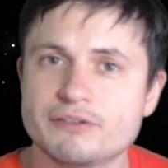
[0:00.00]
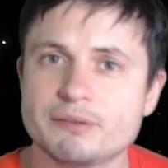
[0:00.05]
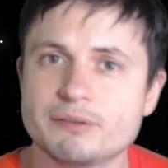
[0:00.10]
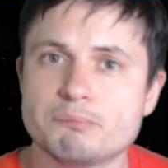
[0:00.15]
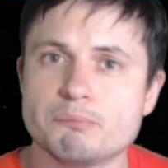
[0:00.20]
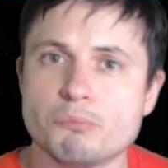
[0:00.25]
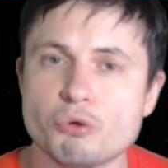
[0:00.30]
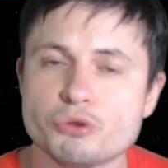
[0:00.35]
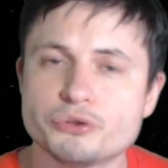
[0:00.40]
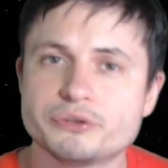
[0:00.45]
of the
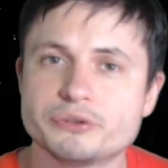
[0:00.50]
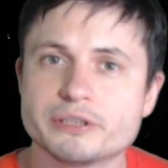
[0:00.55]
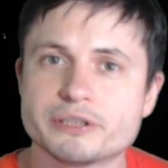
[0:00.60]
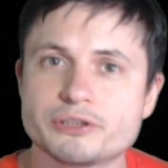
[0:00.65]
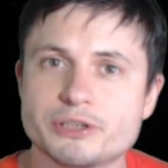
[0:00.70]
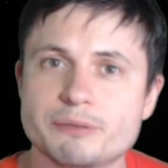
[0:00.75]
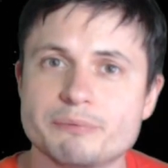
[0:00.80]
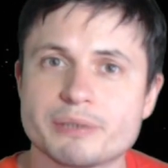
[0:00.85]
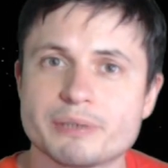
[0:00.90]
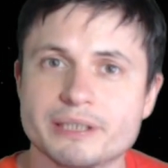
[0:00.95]
most
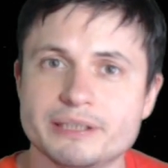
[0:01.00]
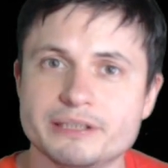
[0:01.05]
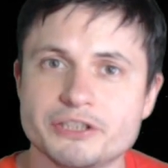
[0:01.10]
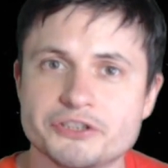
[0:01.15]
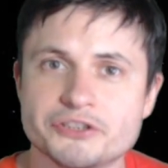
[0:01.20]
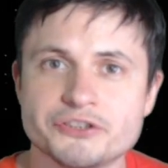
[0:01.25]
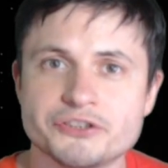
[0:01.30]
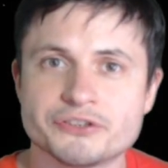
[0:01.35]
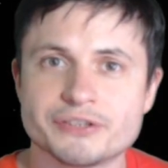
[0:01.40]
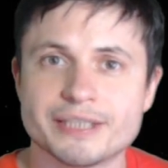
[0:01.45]
extreme
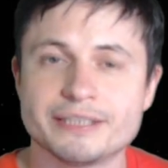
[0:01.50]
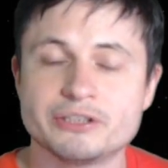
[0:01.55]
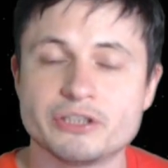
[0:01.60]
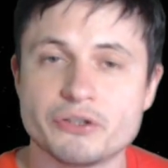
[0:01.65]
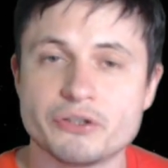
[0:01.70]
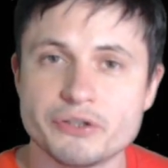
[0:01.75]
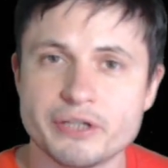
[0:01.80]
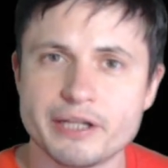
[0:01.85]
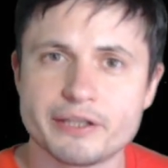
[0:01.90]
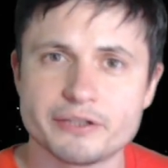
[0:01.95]
conditions
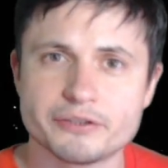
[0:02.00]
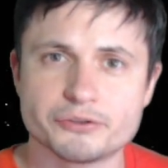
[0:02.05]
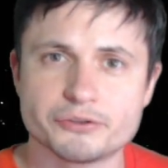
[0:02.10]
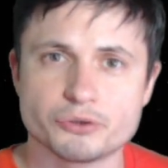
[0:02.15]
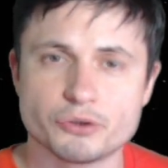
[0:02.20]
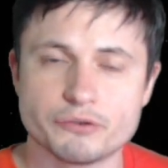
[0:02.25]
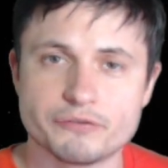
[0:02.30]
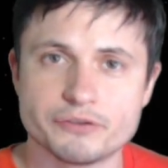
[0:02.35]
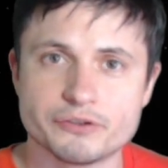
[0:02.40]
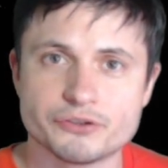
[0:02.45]
underneath the
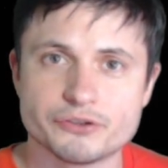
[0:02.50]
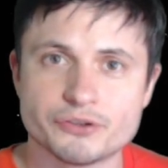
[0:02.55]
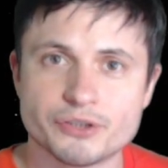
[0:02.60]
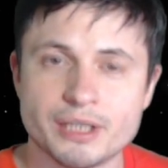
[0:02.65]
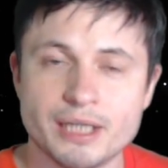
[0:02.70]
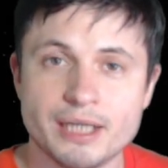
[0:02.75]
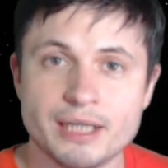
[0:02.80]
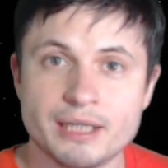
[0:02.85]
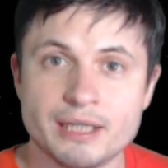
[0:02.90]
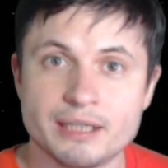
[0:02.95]
surface,
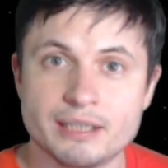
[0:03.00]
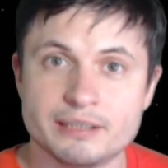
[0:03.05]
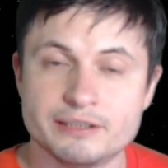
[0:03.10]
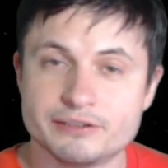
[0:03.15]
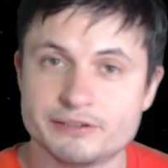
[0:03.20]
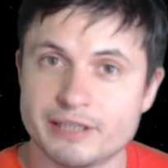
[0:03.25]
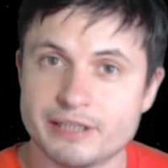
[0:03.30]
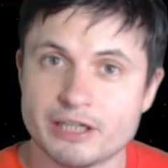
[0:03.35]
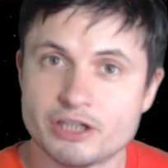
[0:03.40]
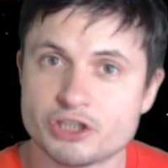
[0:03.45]

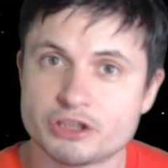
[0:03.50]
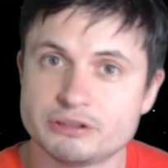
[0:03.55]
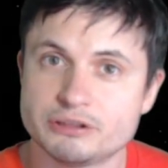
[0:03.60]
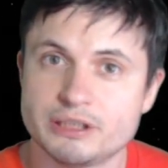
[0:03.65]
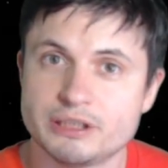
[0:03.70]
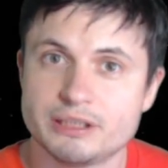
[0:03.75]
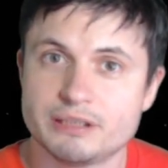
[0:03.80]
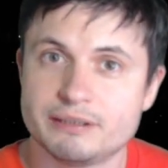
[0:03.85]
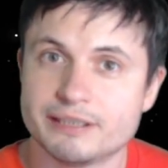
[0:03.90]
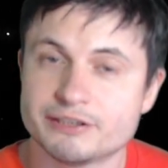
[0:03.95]
this
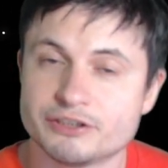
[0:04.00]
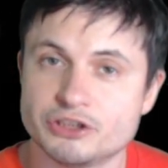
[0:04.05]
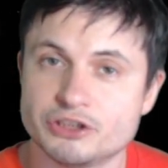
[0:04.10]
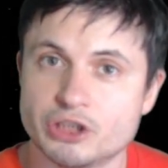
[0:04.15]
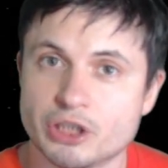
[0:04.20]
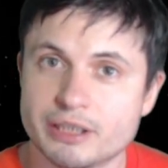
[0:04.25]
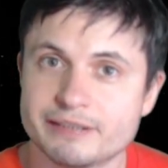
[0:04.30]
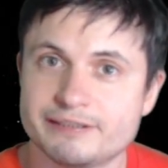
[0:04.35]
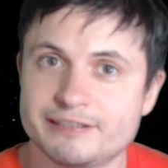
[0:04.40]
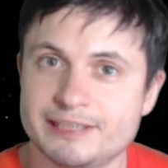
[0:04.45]
actually does
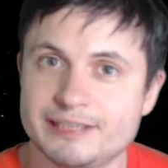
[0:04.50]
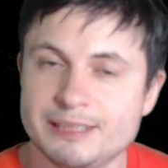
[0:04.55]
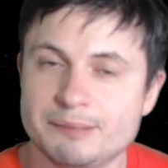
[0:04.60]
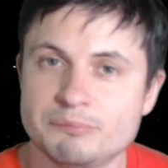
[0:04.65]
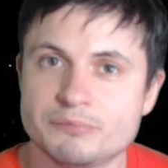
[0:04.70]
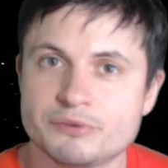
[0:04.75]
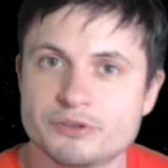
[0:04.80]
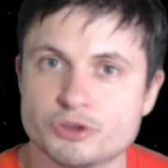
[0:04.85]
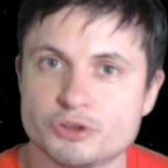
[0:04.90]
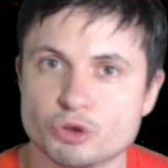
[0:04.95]
not
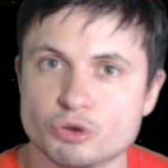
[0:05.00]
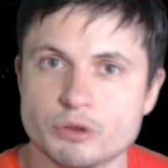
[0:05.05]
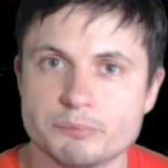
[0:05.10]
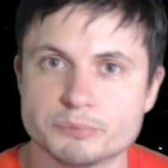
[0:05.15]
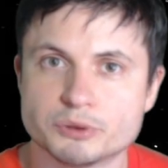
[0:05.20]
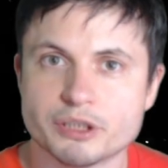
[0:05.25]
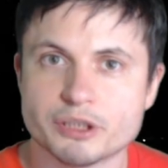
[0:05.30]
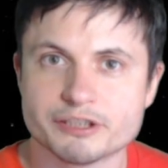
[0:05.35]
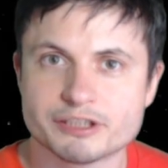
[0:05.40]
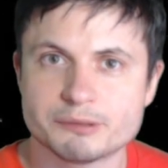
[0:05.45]
seem so
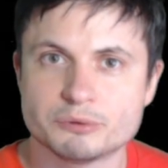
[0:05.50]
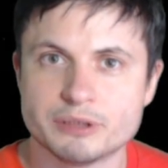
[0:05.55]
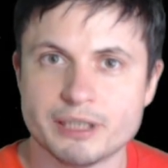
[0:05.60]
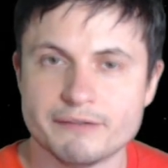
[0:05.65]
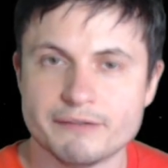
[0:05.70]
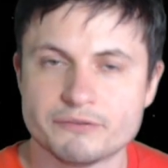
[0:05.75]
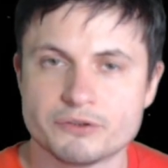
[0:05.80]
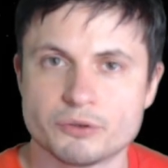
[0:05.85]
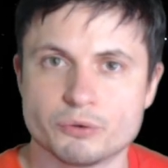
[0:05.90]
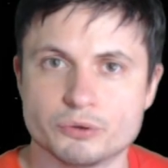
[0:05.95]

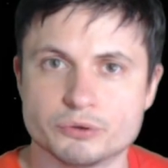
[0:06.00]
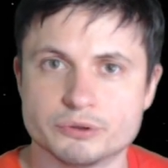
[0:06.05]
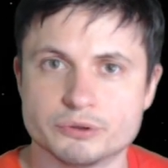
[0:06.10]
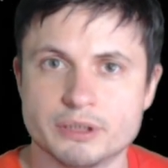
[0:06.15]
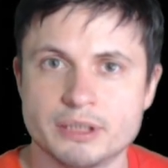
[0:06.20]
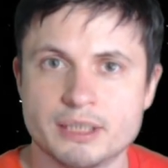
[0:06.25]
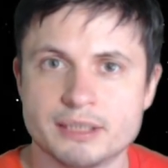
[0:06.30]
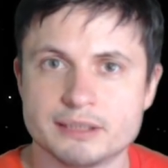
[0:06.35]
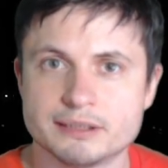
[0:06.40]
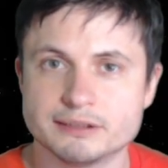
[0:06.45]
implausible after all.